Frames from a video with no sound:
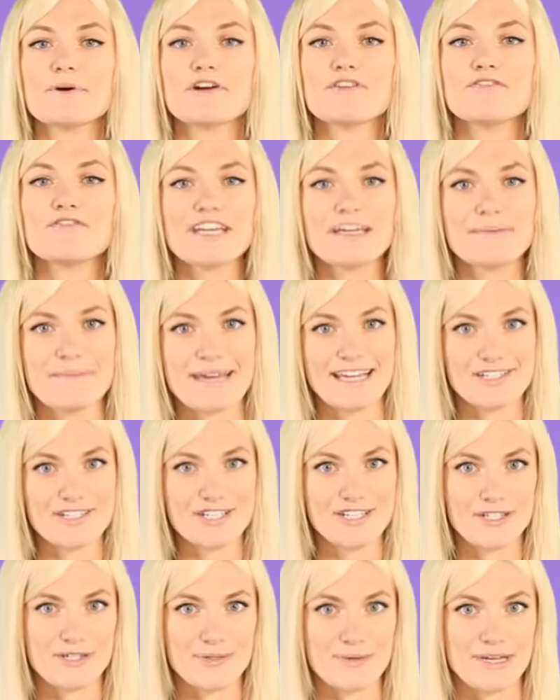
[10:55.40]
perfect
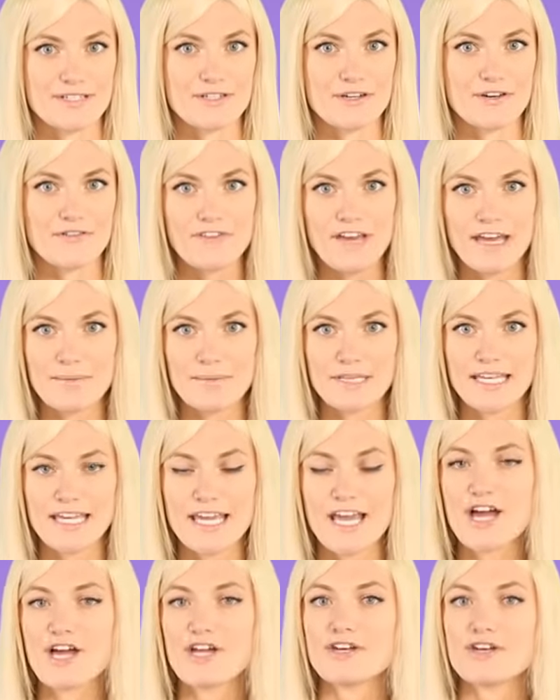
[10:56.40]
mansion to raise her
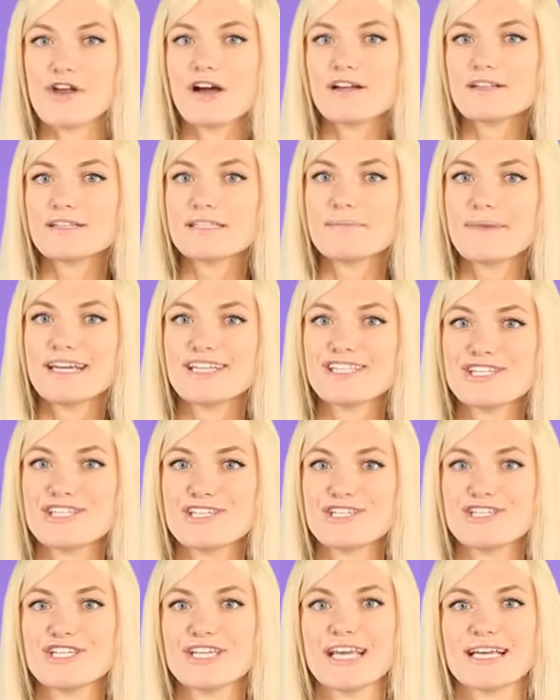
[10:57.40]
family, not to
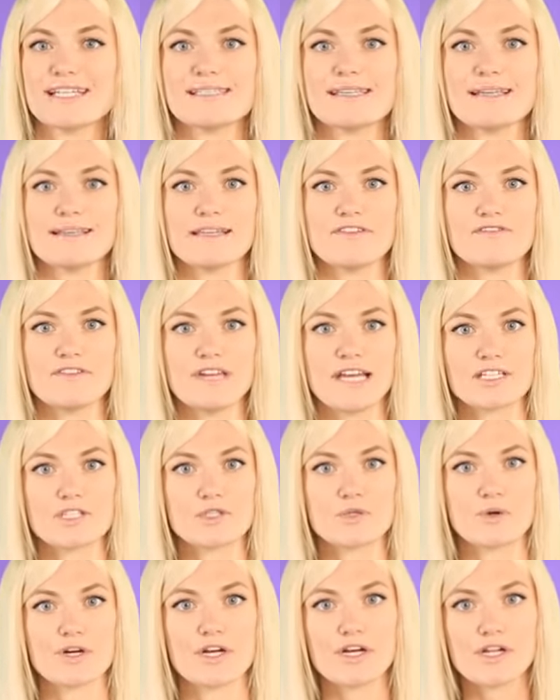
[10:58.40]
mention she gets to live next
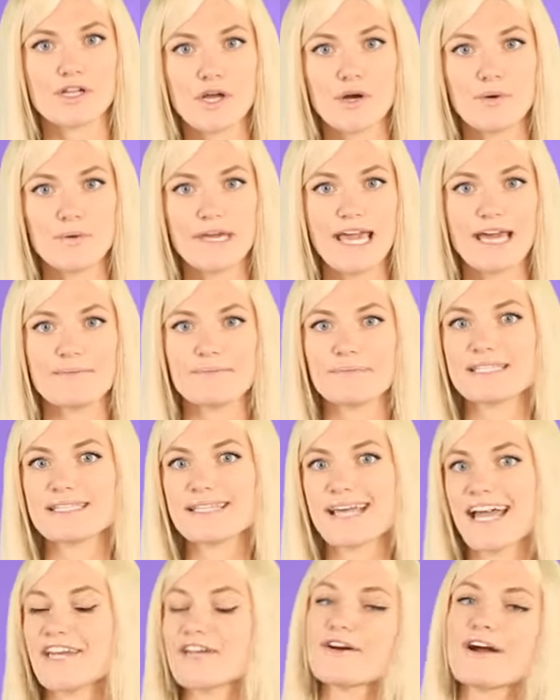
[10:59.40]
door to Khloe and
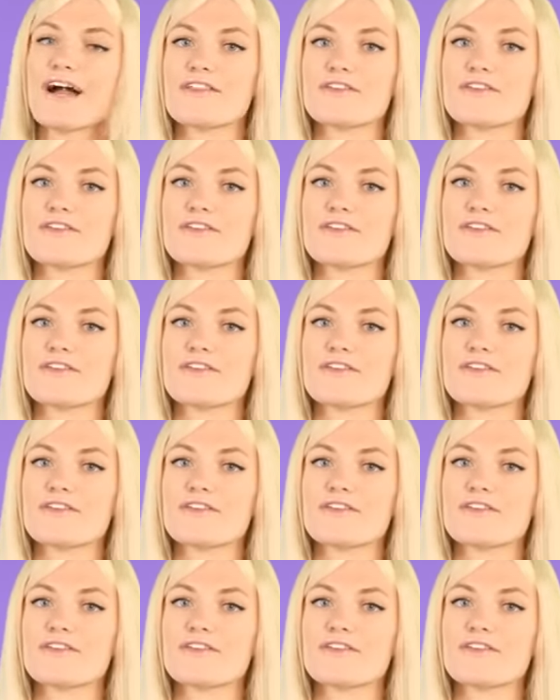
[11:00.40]
beside her